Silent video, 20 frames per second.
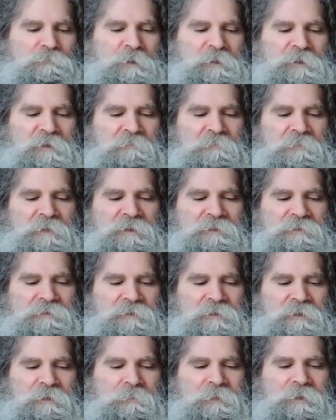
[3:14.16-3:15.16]

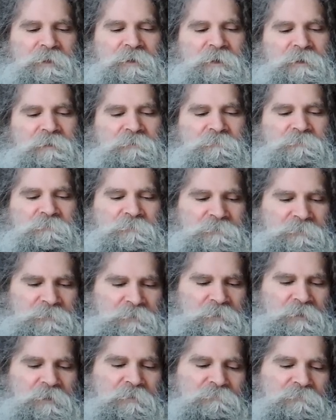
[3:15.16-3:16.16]
recommend, I
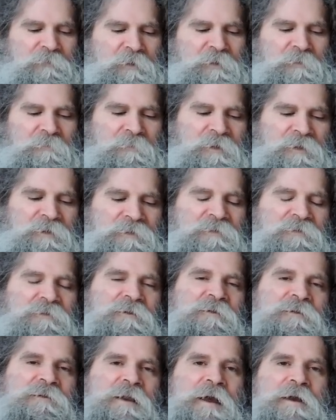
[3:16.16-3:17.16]
recommend
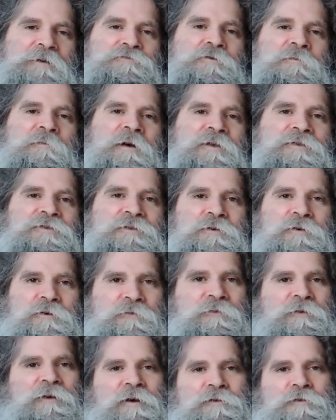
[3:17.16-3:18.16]
the natural method
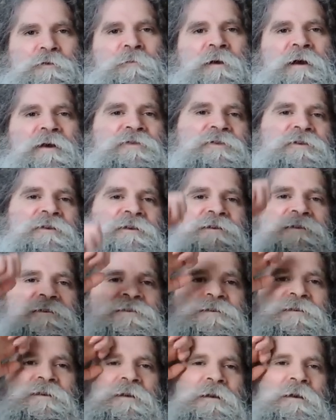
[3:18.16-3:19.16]
over other
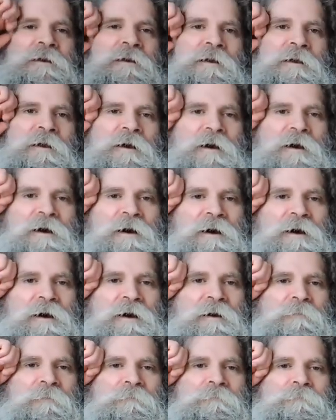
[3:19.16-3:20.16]
methods,
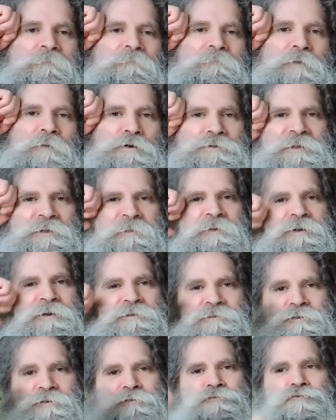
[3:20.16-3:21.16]
mostly
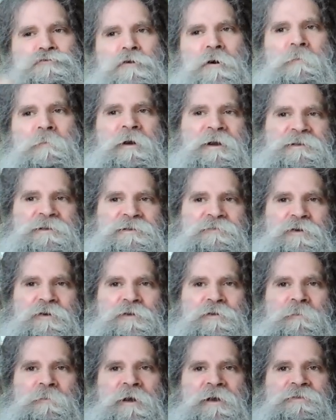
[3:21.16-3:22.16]
because of the drawbacks of
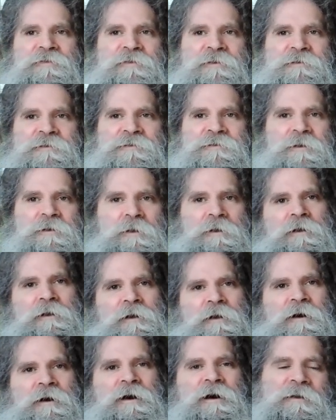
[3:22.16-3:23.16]
other methods.
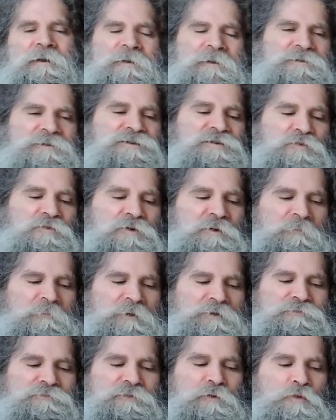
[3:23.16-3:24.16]
It is the
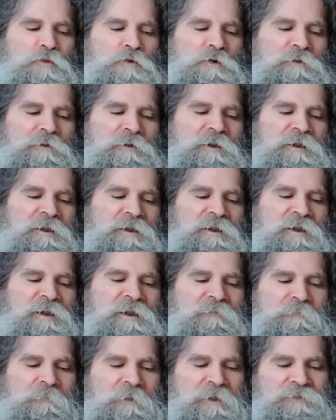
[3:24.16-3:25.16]
most rewarding
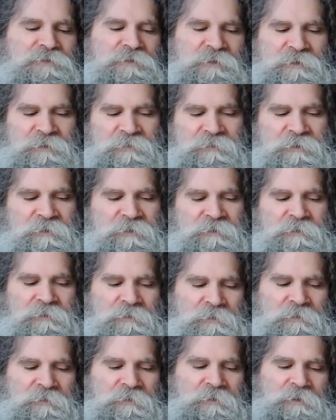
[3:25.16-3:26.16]
method, and
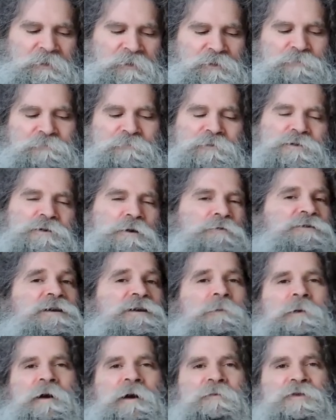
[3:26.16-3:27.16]
the results
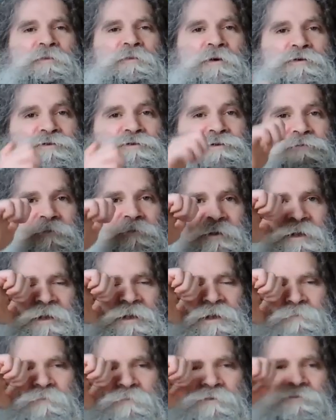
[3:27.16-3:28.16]
come out the most
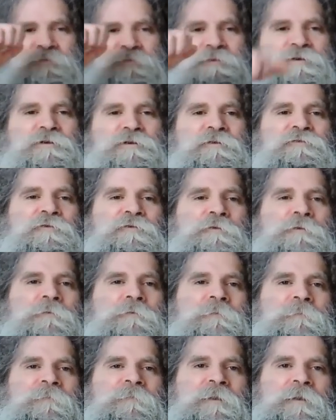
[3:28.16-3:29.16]
unique and most
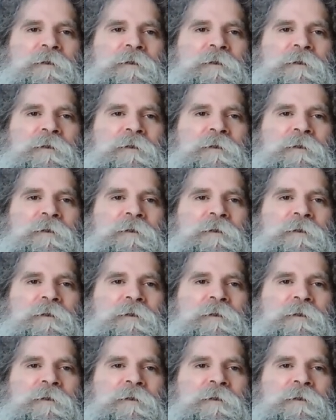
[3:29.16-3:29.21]
beautiful.